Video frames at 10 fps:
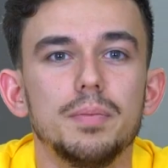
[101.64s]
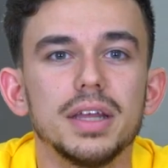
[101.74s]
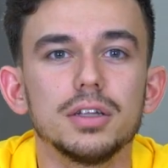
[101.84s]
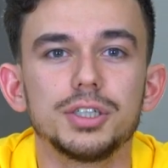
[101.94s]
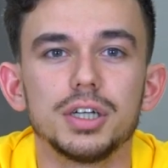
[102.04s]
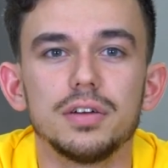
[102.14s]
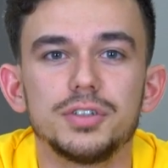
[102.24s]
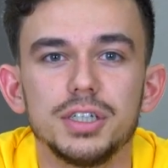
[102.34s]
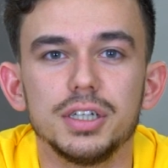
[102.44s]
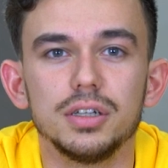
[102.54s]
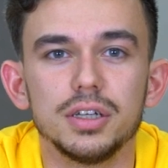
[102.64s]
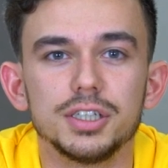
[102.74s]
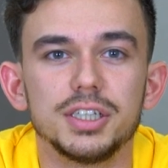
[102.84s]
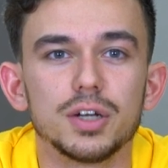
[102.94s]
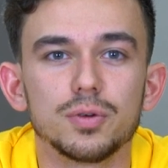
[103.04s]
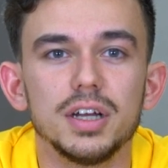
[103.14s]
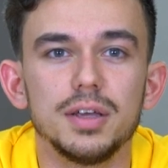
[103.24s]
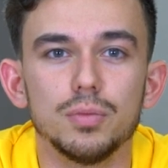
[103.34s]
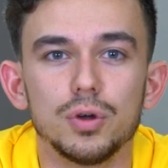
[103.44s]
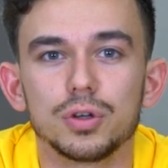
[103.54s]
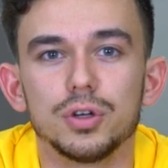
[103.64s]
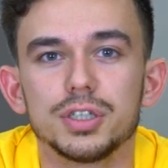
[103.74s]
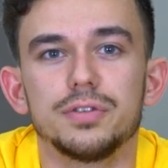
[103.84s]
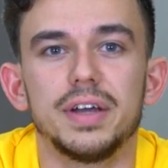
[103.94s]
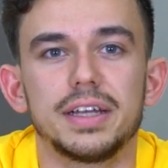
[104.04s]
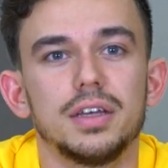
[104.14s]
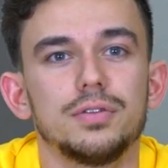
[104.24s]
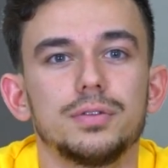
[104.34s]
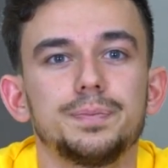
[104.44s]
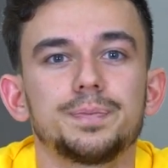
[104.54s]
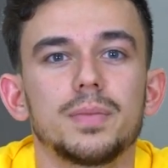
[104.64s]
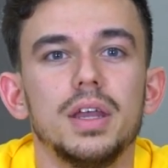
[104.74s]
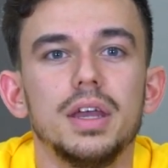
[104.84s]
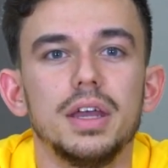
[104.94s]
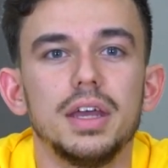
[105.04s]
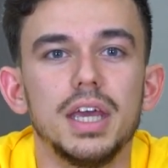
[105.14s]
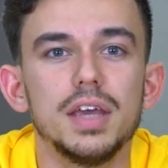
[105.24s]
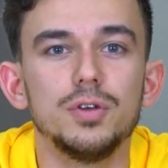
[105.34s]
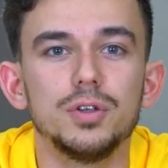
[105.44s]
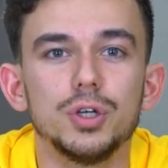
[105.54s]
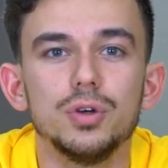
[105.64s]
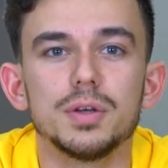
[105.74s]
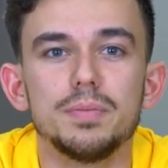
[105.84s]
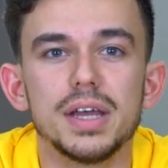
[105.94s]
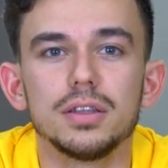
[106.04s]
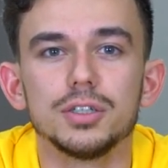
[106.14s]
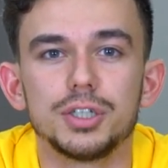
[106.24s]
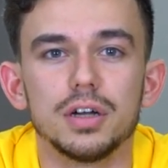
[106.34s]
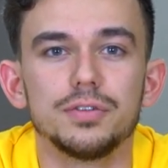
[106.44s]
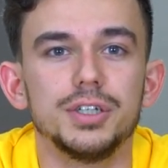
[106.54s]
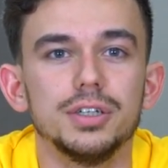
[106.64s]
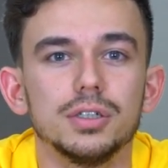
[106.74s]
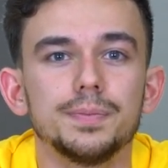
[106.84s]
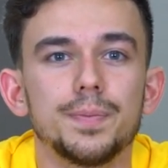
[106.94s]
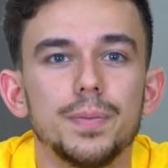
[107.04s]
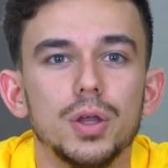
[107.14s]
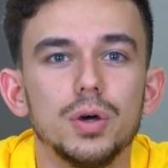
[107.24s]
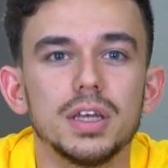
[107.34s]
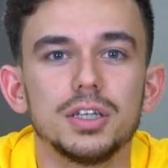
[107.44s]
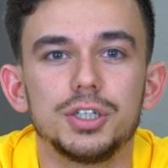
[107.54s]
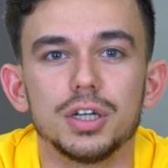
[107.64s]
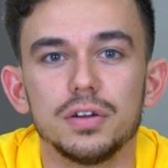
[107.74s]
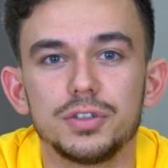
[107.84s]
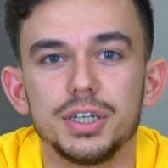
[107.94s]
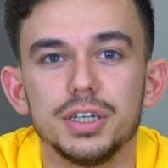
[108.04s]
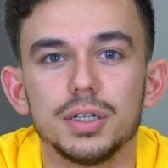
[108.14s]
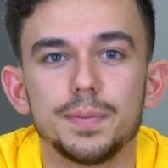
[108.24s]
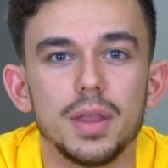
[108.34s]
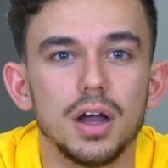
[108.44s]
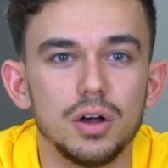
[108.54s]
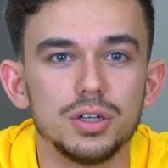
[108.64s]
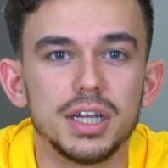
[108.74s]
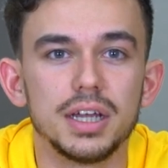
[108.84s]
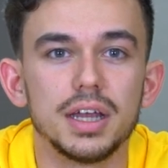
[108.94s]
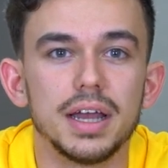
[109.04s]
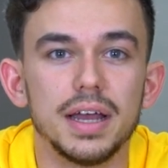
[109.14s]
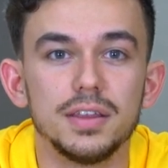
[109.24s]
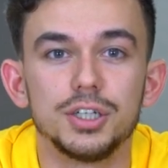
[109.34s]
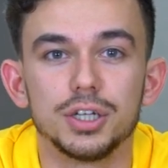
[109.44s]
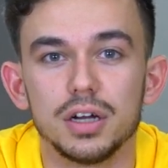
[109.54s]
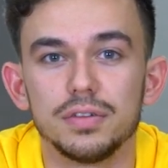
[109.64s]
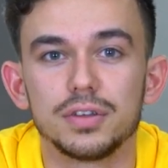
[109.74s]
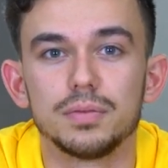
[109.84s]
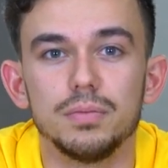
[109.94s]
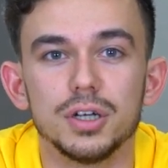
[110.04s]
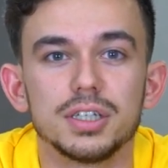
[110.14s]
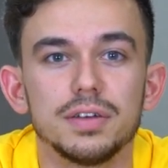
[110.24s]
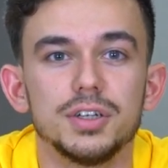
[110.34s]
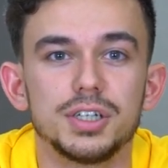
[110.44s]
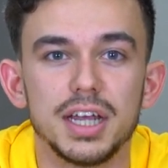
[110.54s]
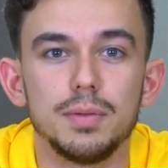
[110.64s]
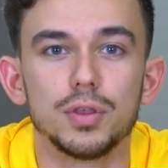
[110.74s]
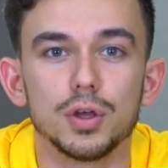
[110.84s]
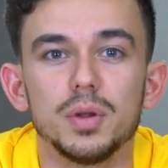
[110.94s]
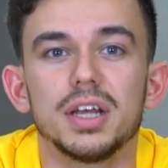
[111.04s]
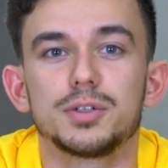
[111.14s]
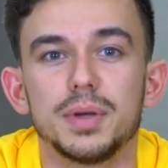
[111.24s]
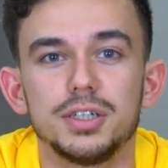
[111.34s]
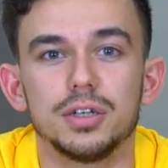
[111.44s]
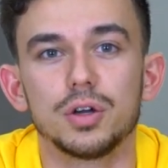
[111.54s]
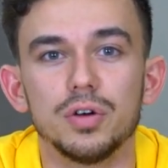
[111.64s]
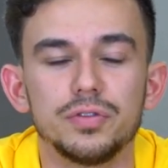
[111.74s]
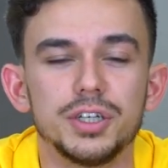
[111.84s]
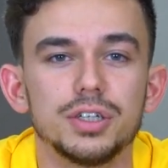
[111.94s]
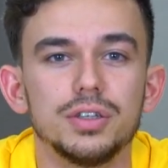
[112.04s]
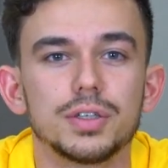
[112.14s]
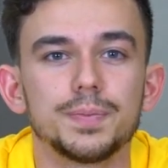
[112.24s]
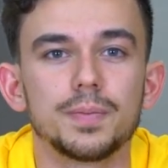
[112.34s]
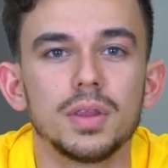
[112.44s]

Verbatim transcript: metal shaft seal is generally more cost effective. If you choose a metal shaft seal, note that the shaft seal, housing and the shaft must have the same thermal expansion coefficient.